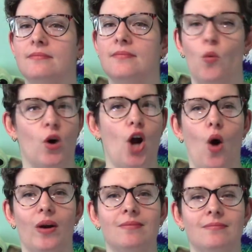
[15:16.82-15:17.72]
we're
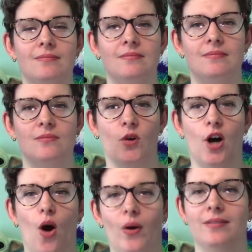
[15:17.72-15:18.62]
going, we're
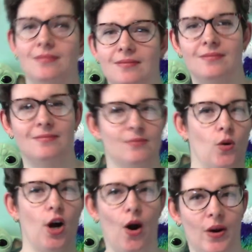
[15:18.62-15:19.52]
going, we're
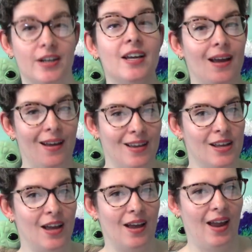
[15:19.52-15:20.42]
going.
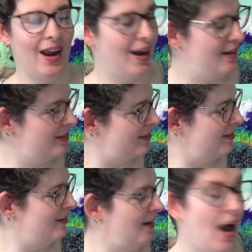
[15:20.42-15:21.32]
And
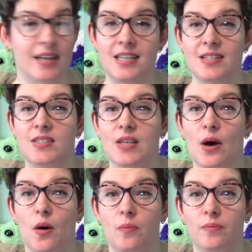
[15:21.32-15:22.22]
I did
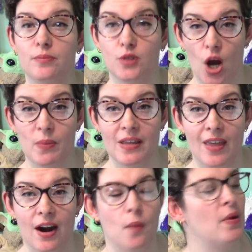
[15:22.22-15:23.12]
some shopping
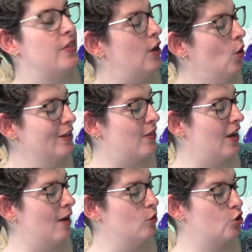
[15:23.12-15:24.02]
there, but the only thing
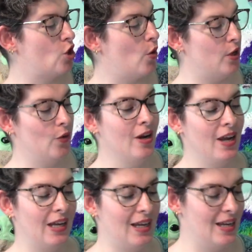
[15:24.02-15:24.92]
I will show you
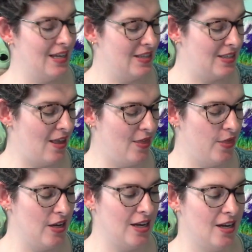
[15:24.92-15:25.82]
is
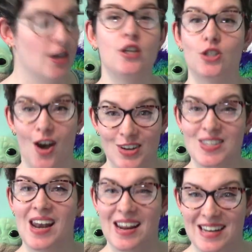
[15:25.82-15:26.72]
the socks
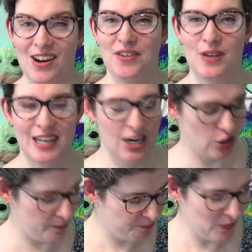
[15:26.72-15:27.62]
that I knit on vacation.
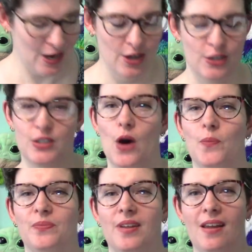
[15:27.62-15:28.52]
So
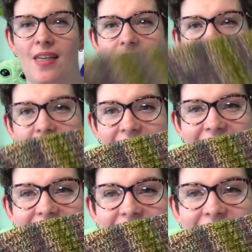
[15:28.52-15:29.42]
this,